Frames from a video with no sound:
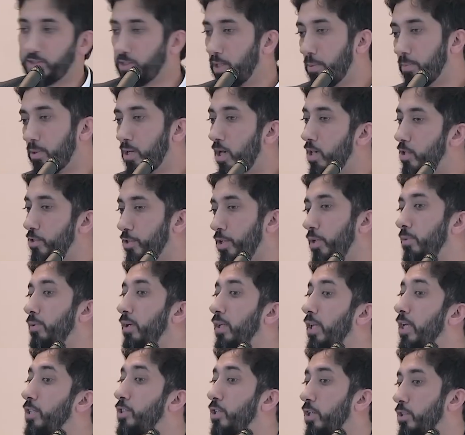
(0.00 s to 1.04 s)
some cults are
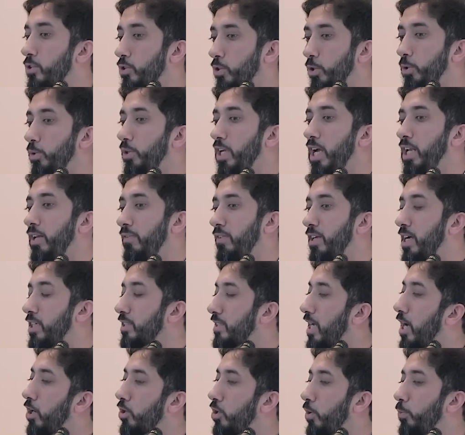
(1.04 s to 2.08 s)
religious, so you can't even
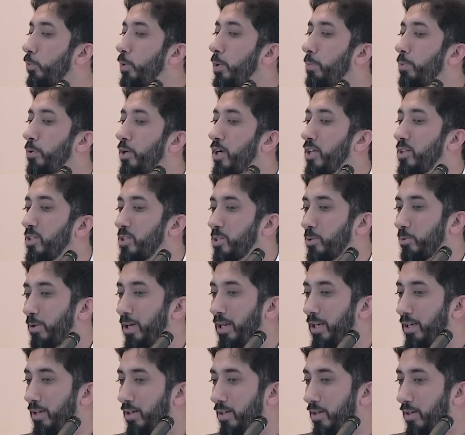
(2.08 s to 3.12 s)
ask, how come we pray this
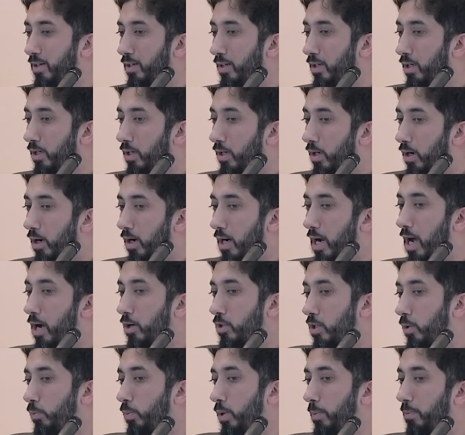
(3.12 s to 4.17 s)
way? Or how
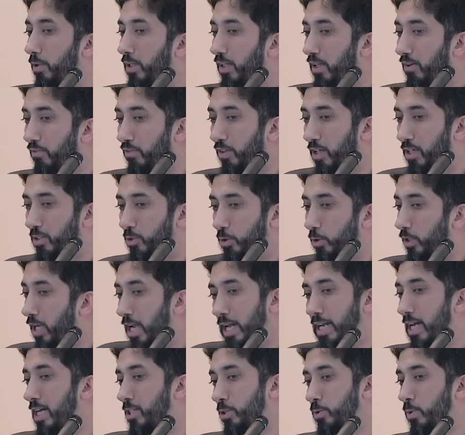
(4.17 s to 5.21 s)
come we believe this? You
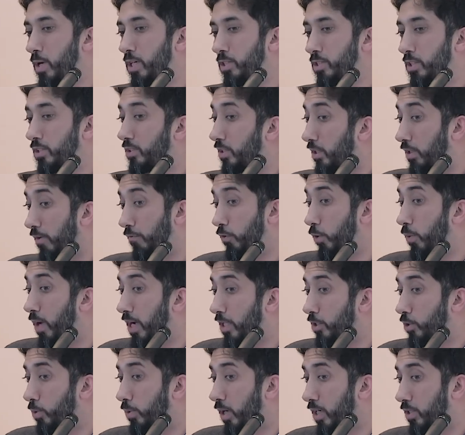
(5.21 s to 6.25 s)
can't ask questions, because if you
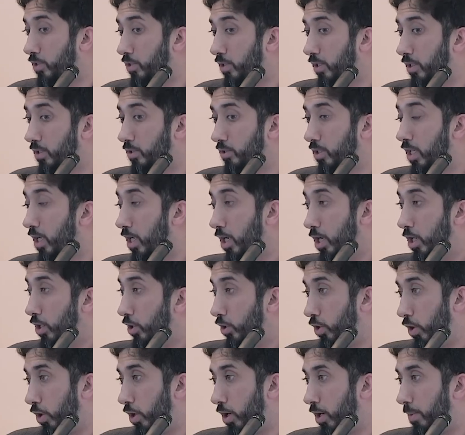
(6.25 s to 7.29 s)
ask questions,
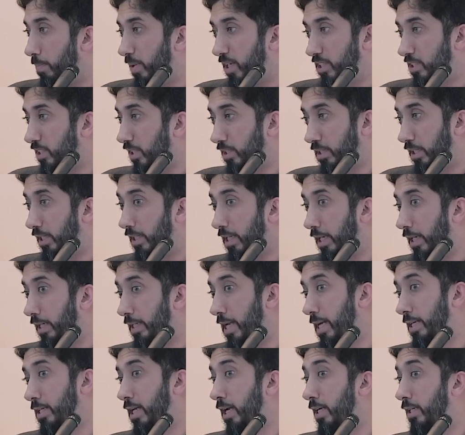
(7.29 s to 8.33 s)
you're basically going to
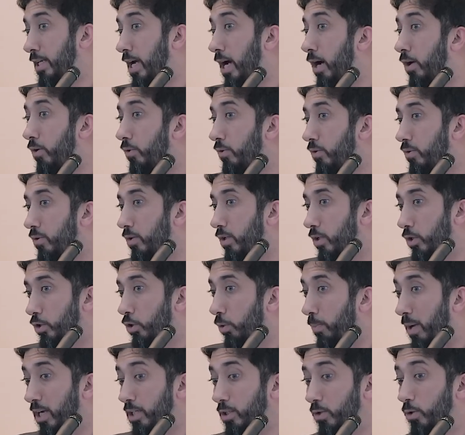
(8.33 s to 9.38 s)
get kicked out.
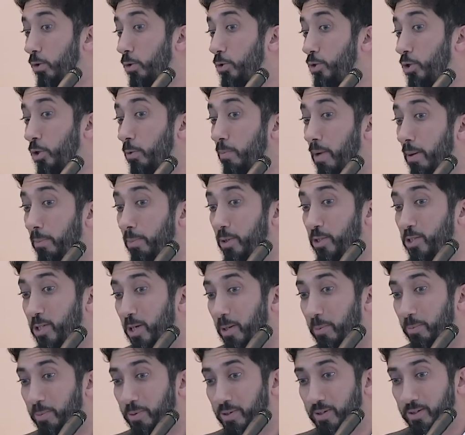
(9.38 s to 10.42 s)
You might lose your
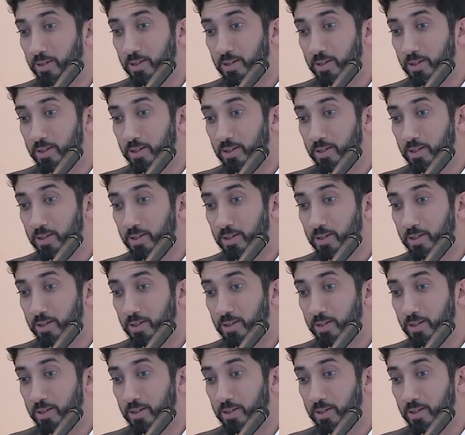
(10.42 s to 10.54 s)
membership